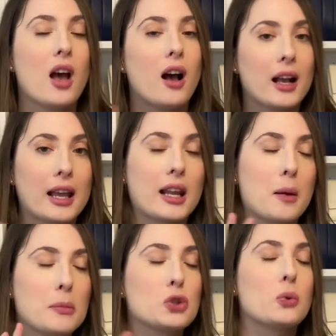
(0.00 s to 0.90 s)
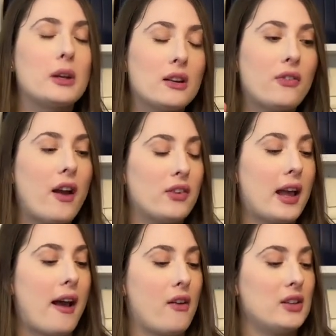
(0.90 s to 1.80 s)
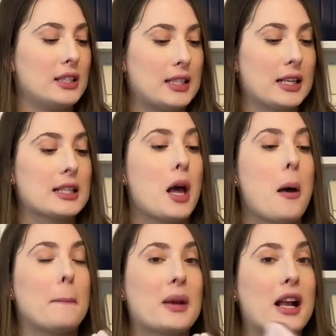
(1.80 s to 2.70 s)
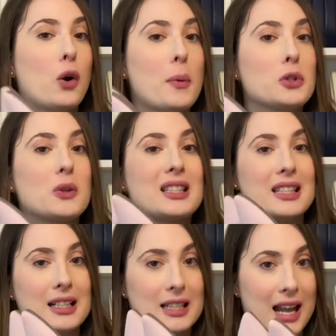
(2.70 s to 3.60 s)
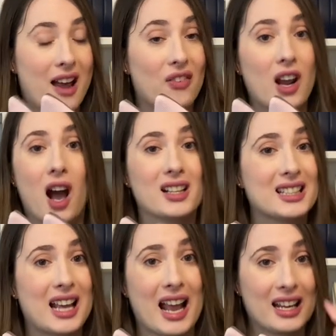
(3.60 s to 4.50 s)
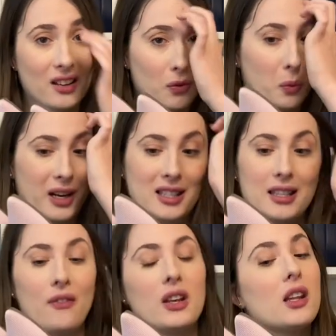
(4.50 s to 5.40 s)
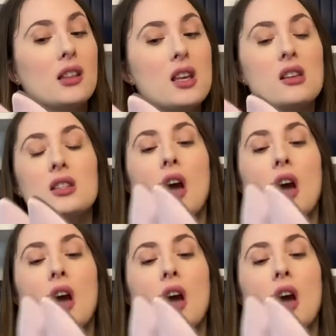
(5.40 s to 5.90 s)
Again, I am between a 5.5 and 6, but I go up to a 6.5, and honestly, I can even wear a 7 in these.